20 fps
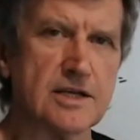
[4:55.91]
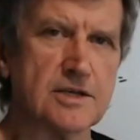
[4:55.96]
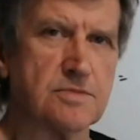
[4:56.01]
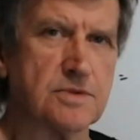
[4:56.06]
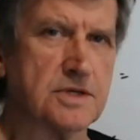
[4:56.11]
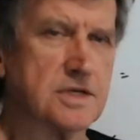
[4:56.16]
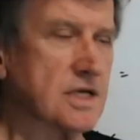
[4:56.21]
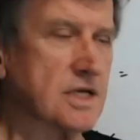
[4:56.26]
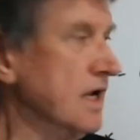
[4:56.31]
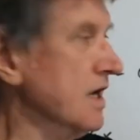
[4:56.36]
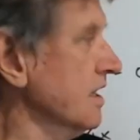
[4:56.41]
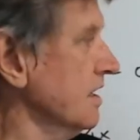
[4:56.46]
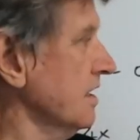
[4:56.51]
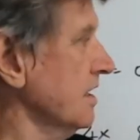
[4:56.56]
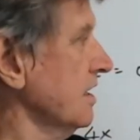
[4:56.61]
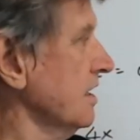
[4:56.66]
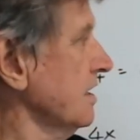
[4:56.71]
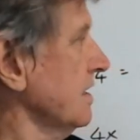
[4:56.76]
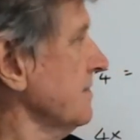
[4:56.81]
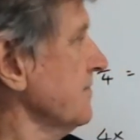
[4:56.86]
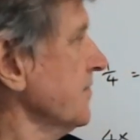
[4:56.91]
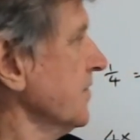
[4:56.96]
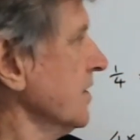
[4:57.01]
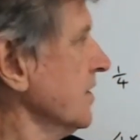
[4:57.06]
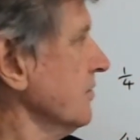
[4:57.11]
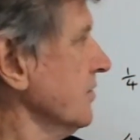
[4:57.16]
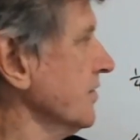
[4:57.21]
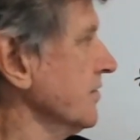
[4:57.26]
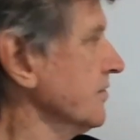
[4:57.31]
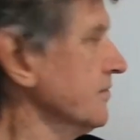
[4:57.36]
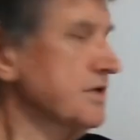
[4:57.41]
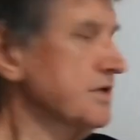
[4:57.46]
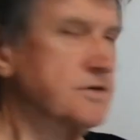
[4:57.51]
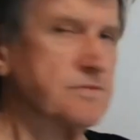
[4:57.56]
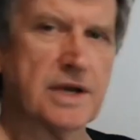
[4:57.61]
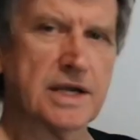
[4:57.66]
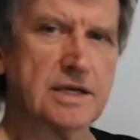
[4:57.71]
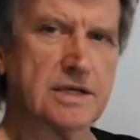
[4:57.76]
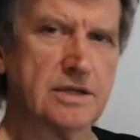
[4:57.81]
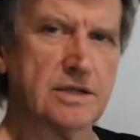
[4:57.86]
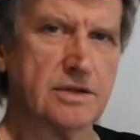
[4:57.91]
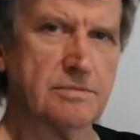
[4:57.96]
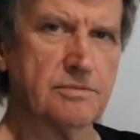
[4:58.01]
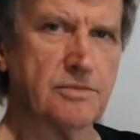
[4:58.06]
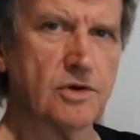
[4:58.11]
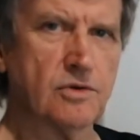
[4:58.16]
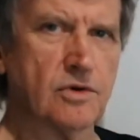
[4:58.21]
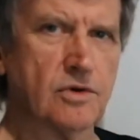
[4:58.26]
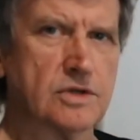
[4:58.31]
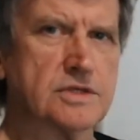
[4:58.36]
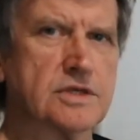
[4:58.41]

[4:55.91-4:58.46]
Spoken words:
per second with respect to the muon.